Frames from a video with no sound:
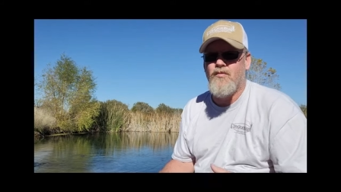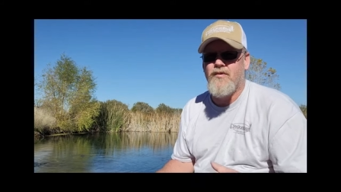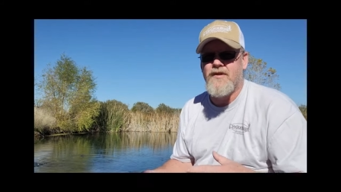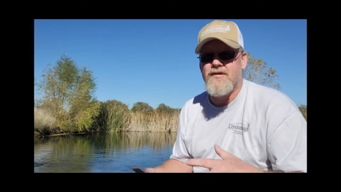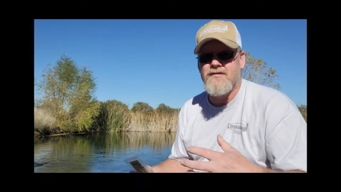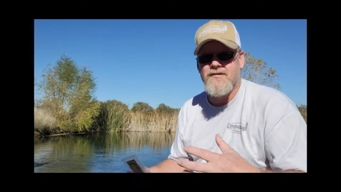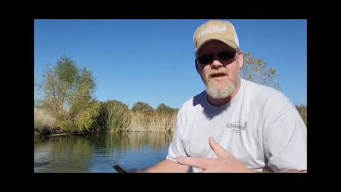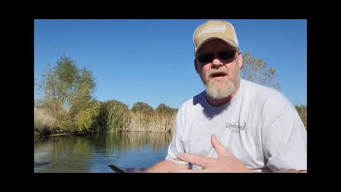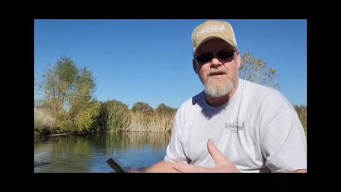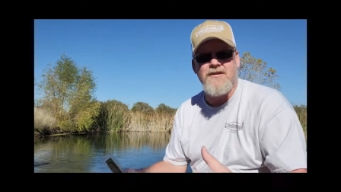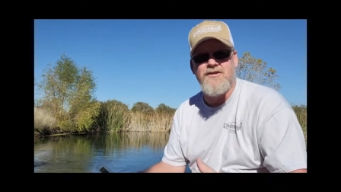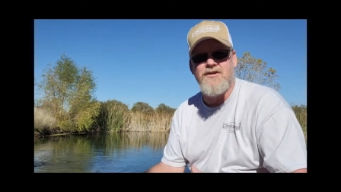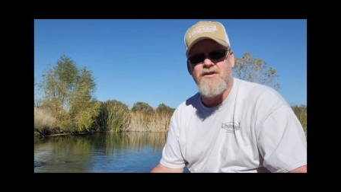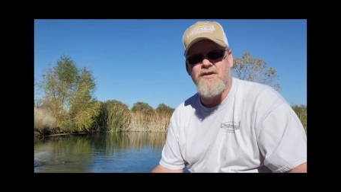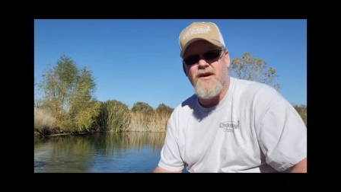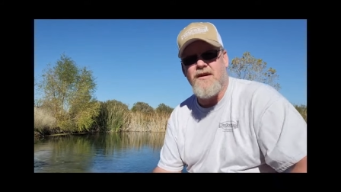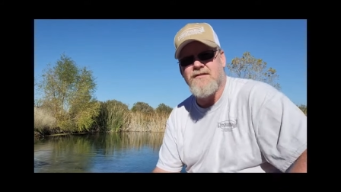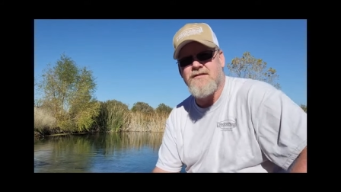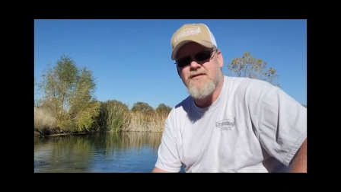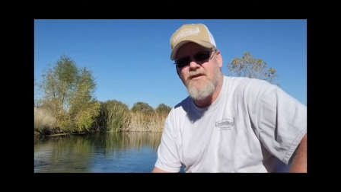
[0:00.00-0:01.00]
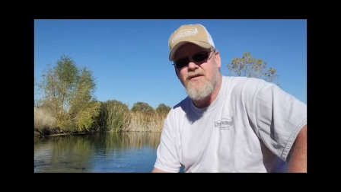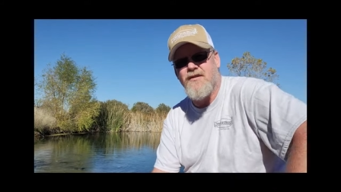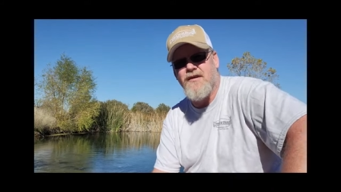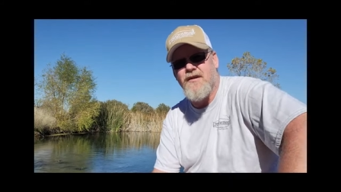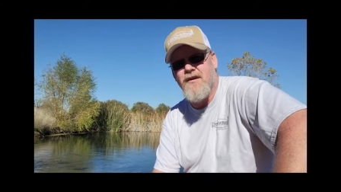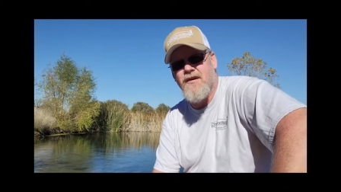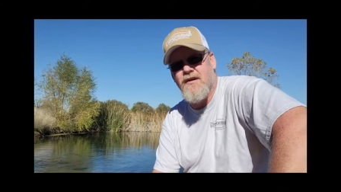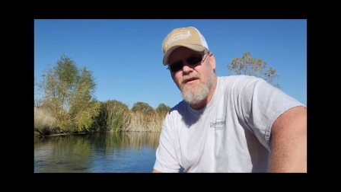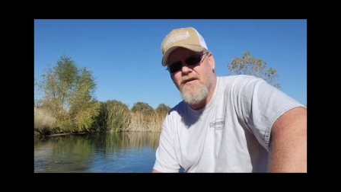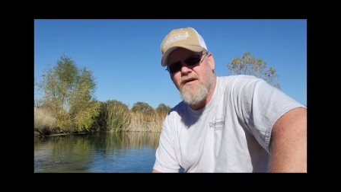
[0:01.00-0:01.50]
this last year, I
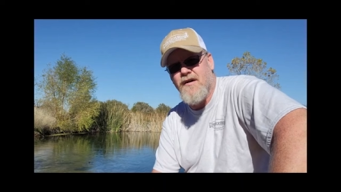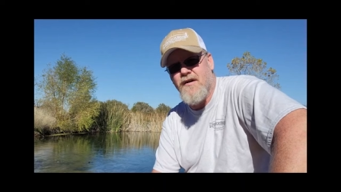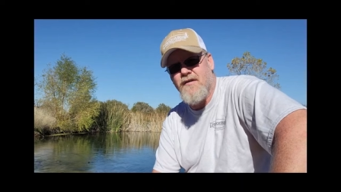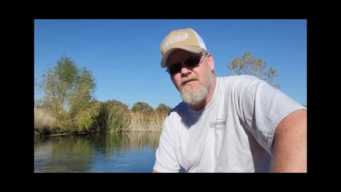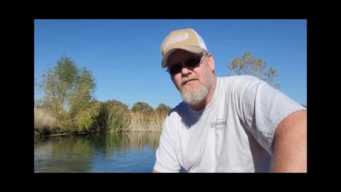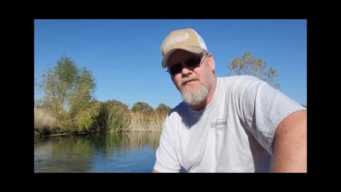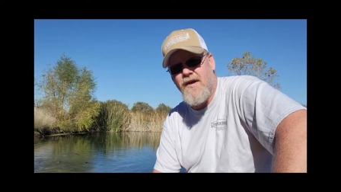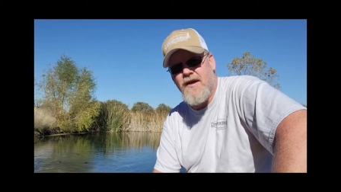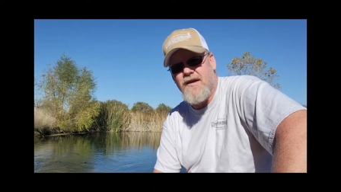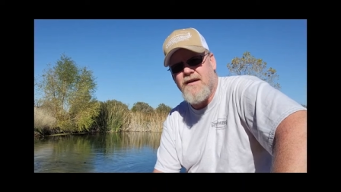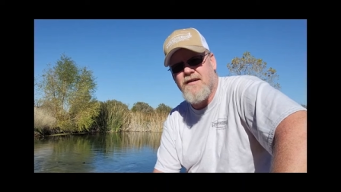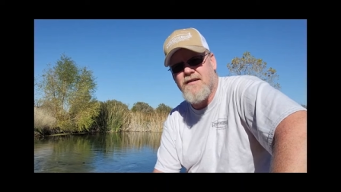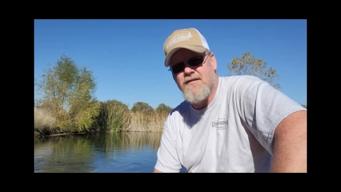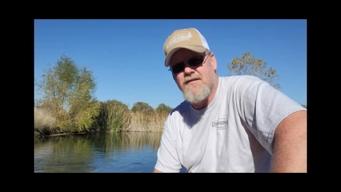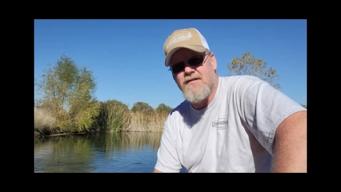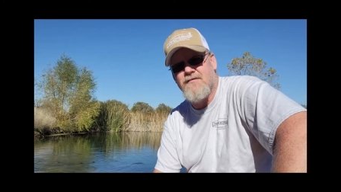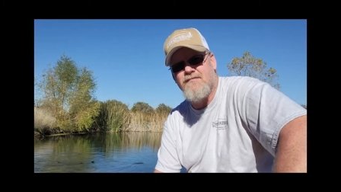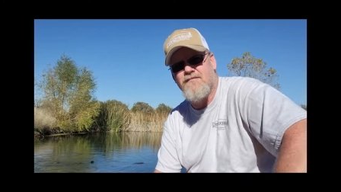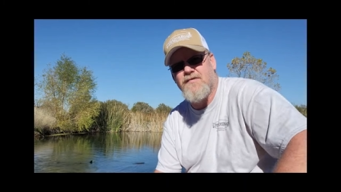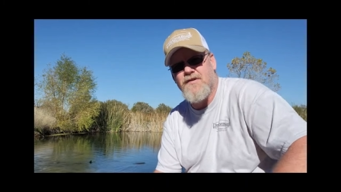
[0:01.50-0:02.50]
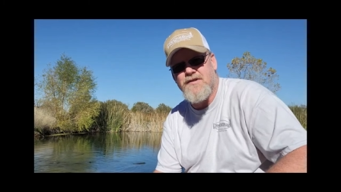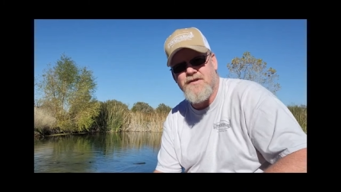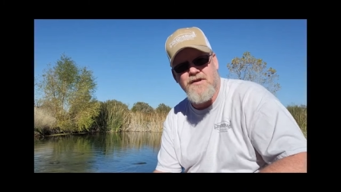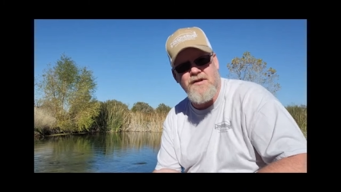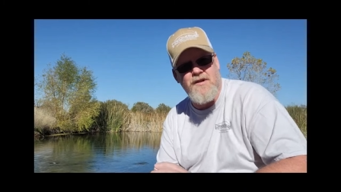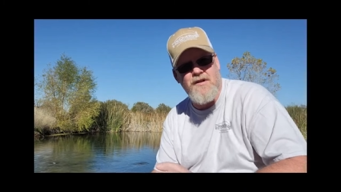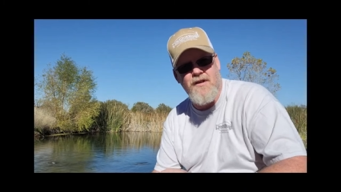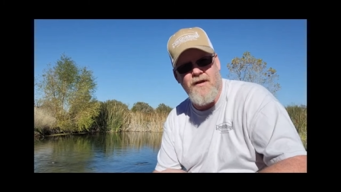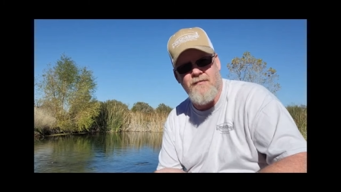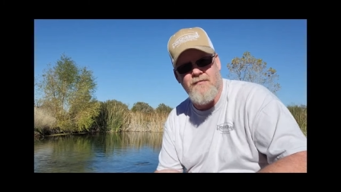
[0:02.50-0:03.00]
started a, a fly
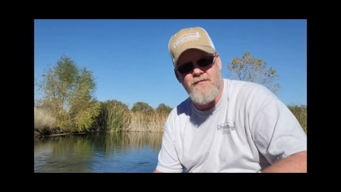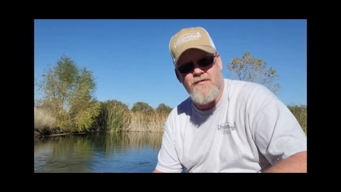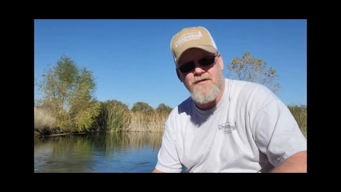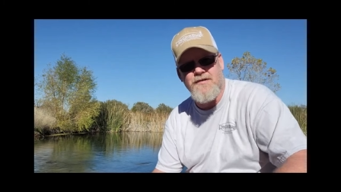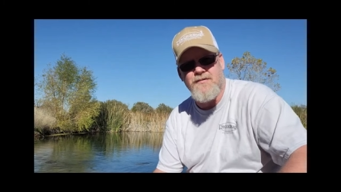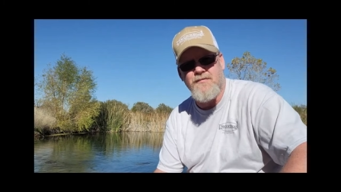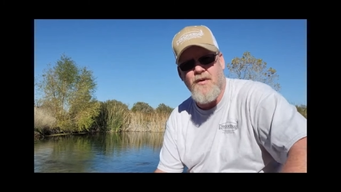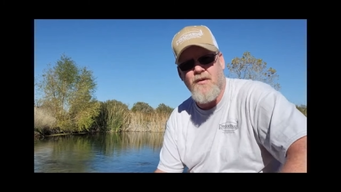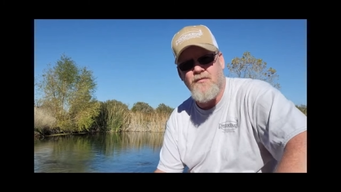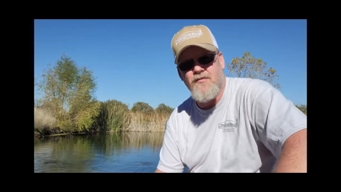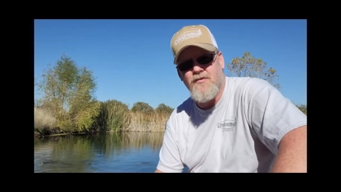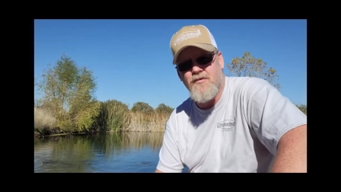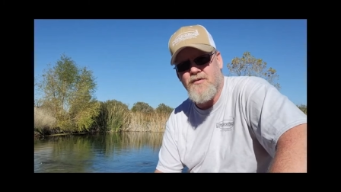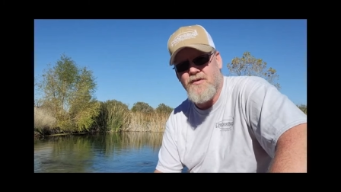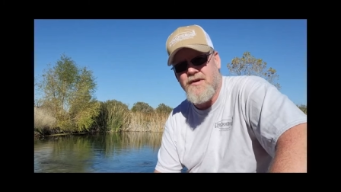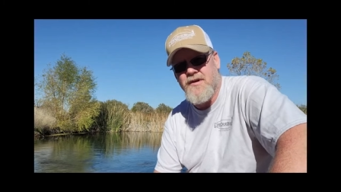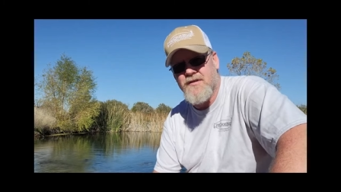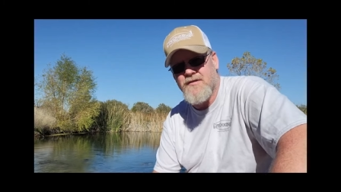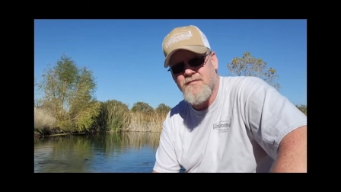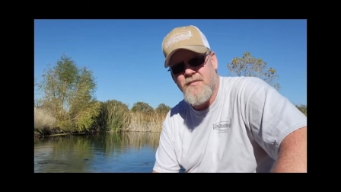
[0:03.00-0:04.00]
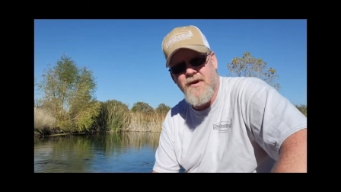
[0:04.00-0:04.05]
fishing club for some homeschool kids.